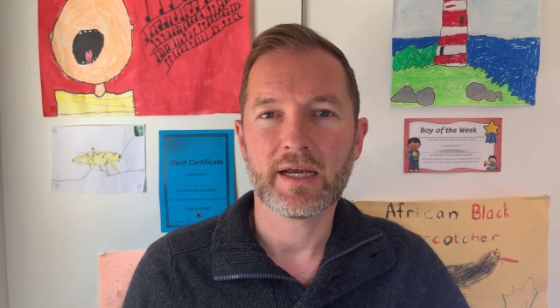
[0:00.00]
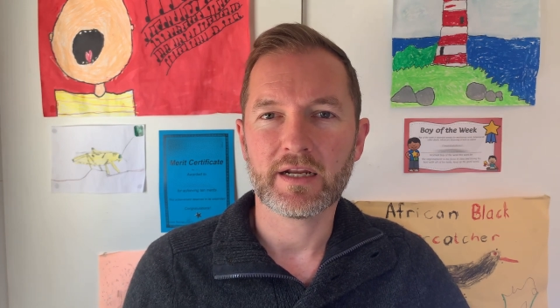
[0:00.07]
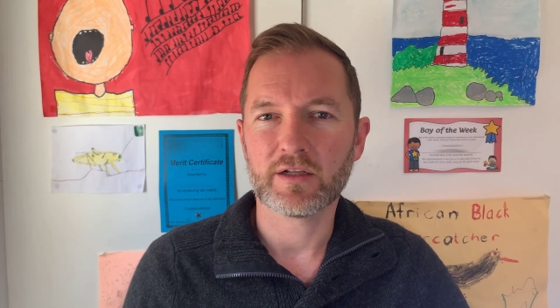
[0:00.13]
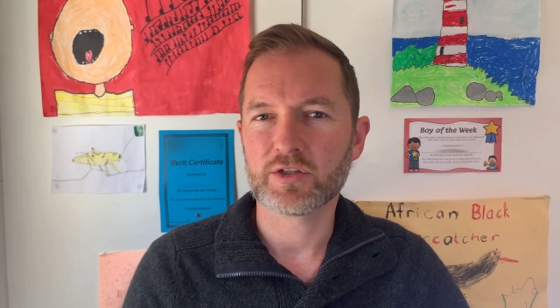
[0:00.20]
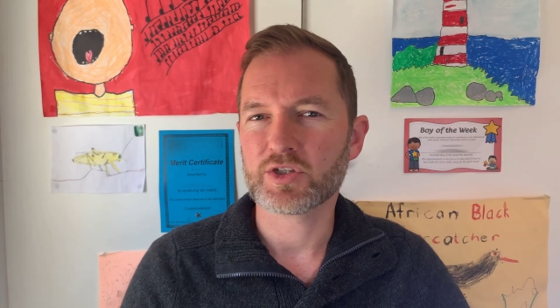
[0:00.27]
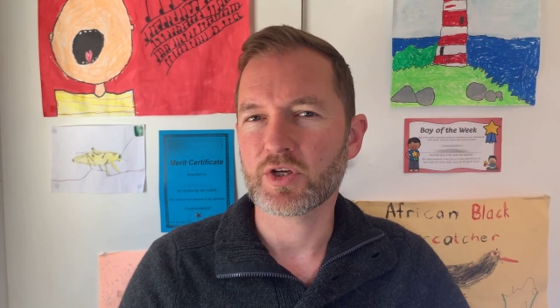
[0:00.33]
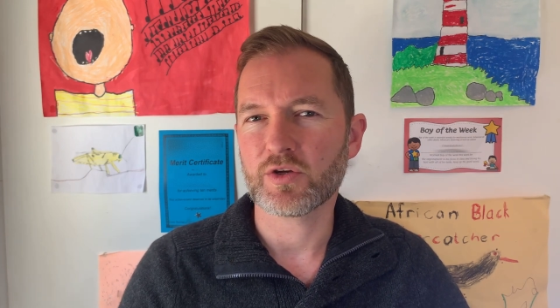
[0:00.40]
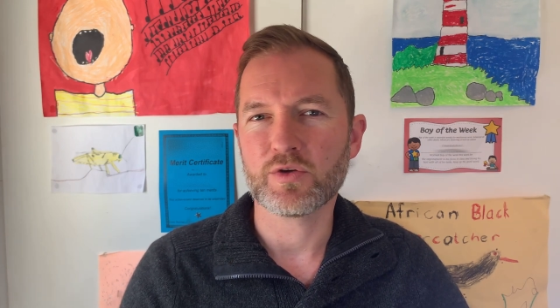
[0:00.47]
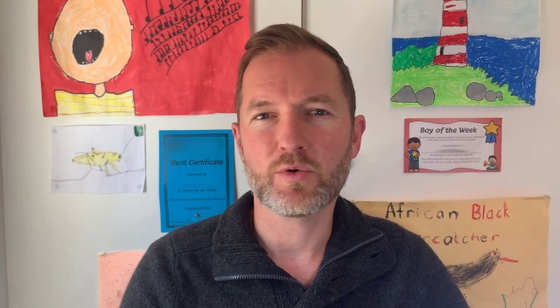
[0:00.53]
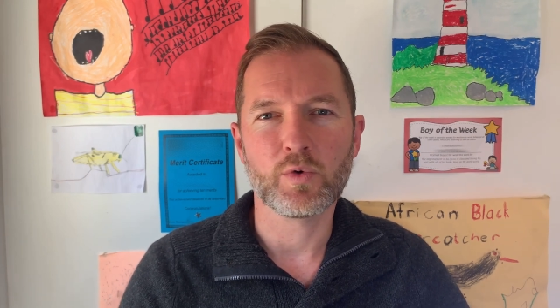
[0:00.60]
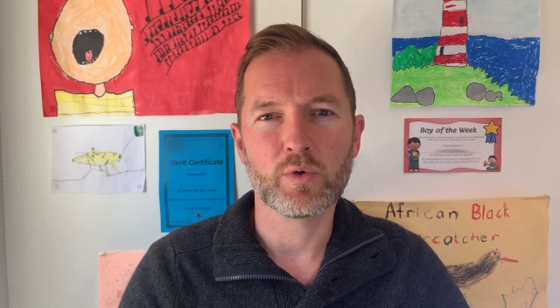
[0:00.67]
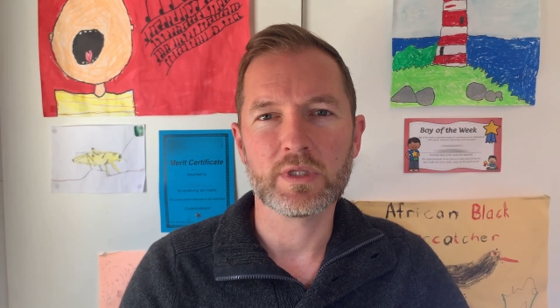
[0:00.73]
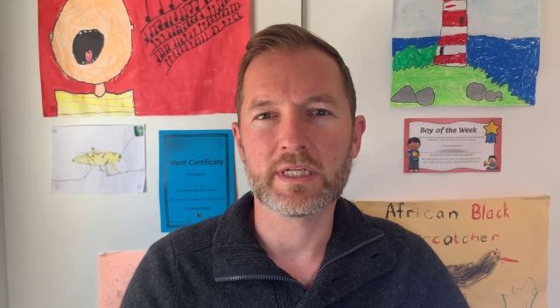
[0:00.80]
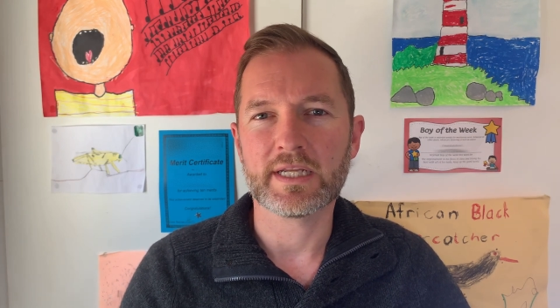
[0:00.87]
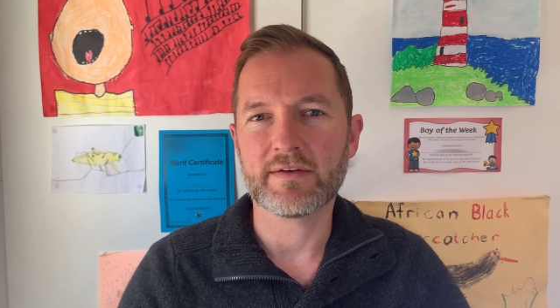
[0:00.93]
I'll show you
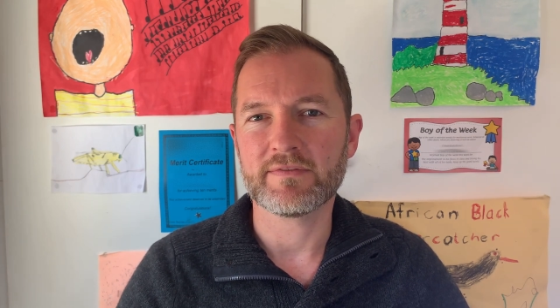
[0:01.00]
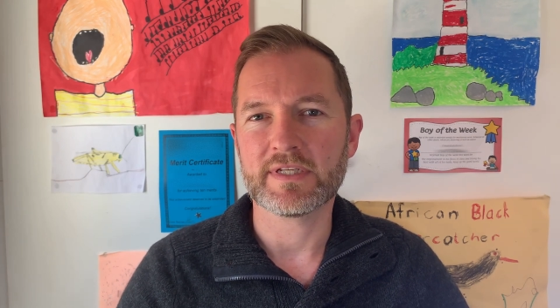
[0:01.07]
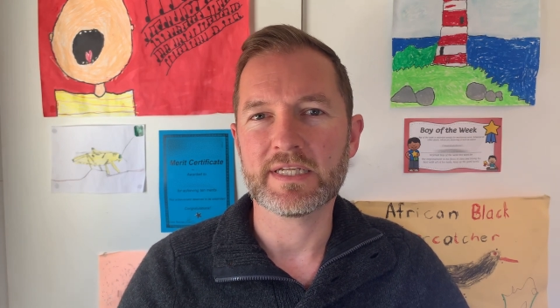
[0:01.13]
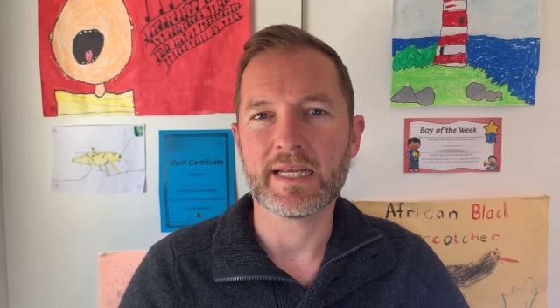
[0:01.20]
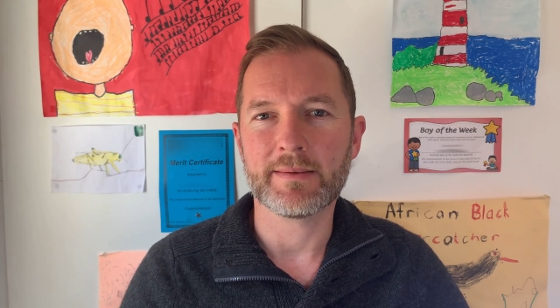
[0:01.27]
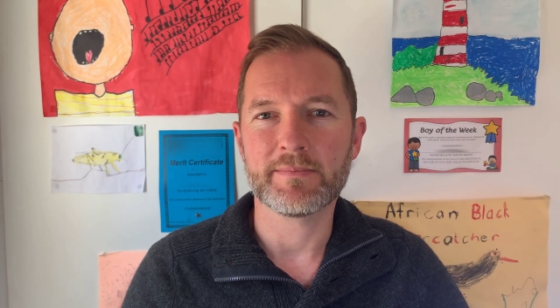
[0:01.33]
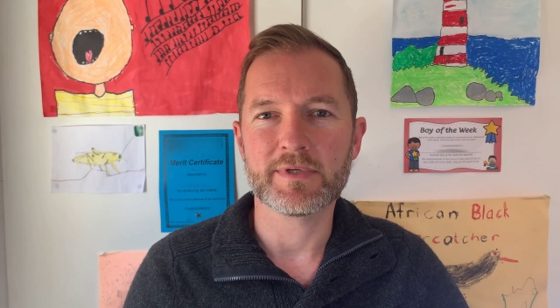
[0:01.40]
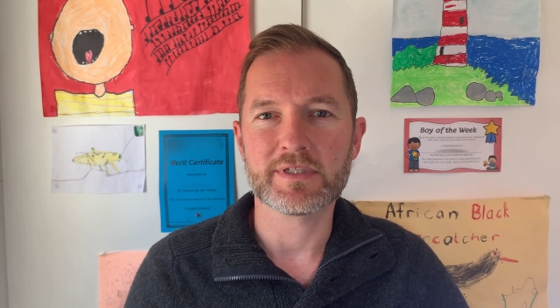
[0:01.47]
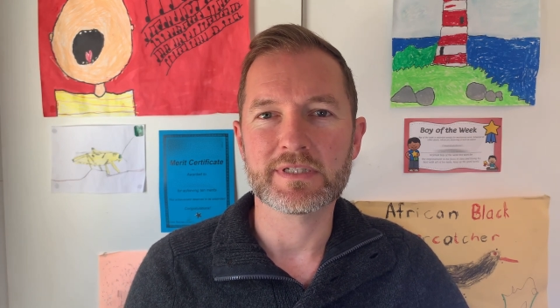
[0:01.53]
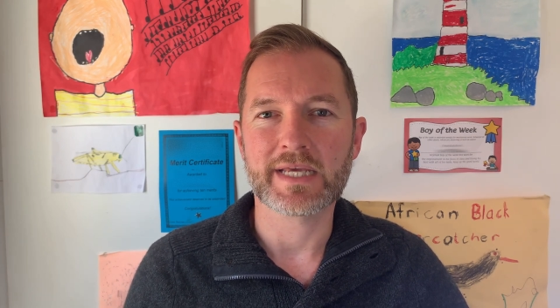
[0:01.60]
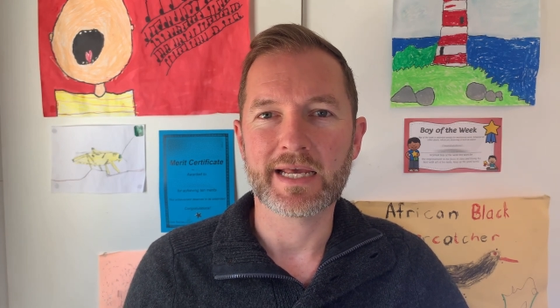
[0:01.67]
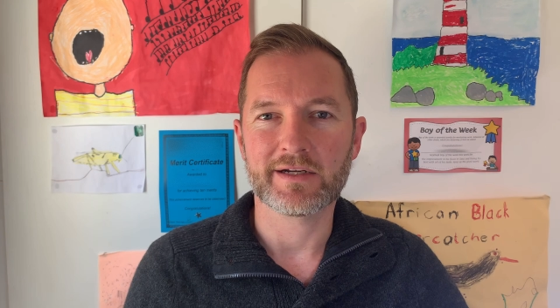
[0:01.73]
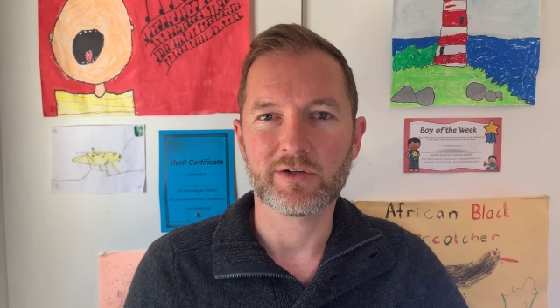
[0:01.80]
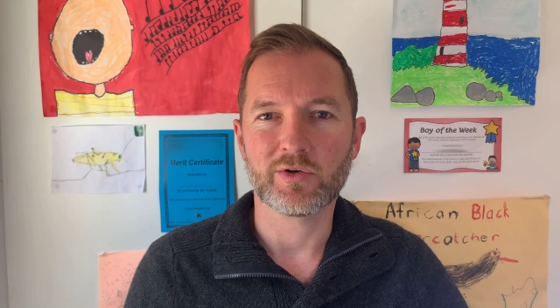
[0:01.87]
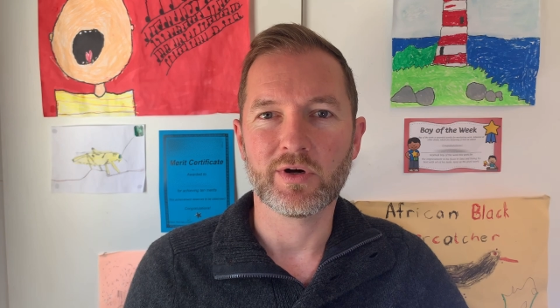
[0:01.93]
all the lovely numbers
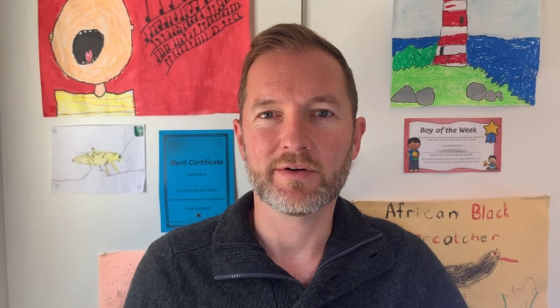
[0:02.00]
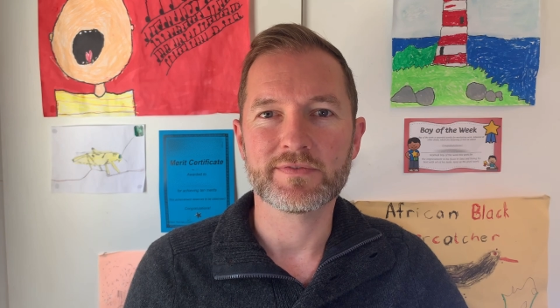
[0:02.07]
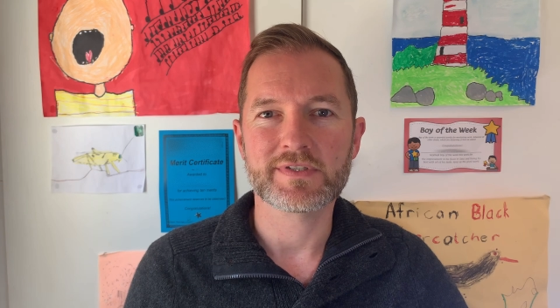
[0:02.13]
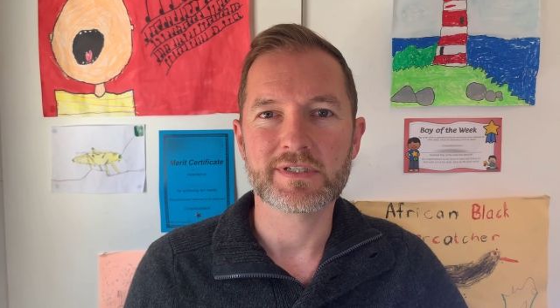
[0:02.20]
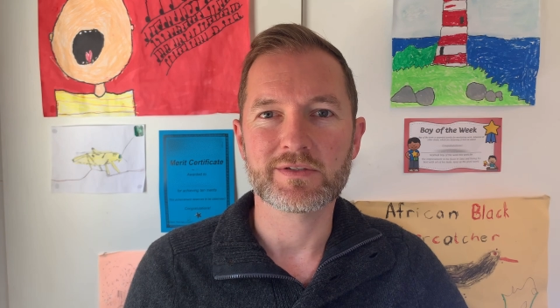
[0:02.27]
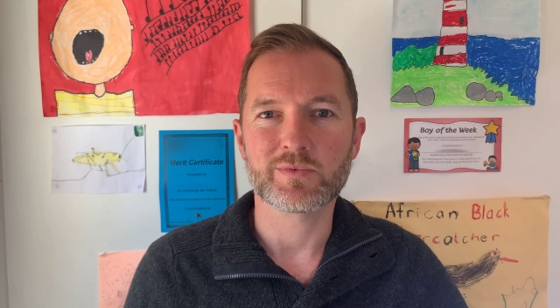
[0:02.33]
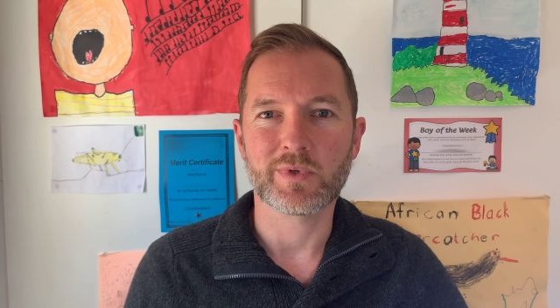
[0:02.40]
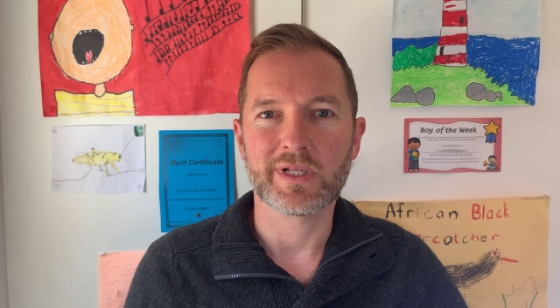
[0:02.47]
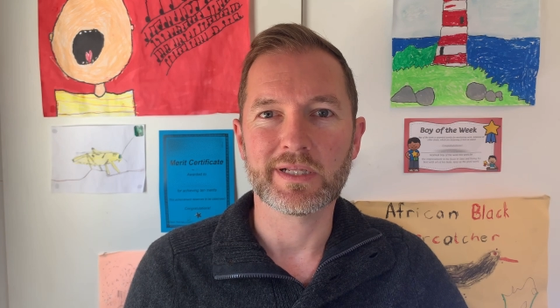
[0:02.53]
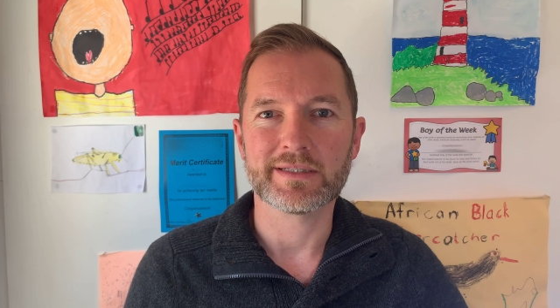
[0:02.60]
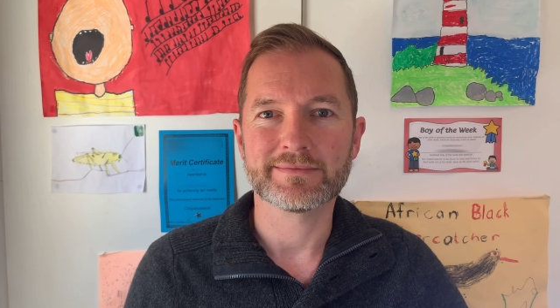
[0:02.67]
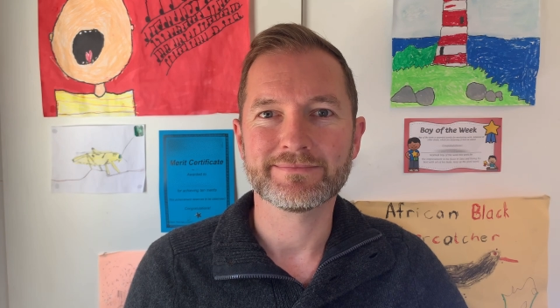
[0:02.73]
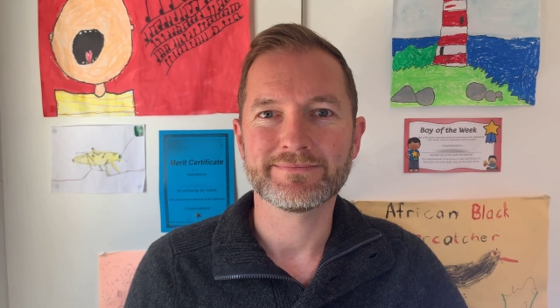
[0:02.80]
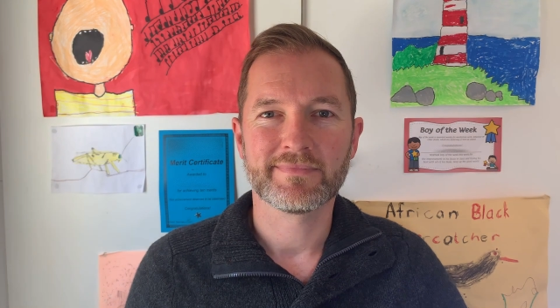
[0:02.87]
and graphs as well.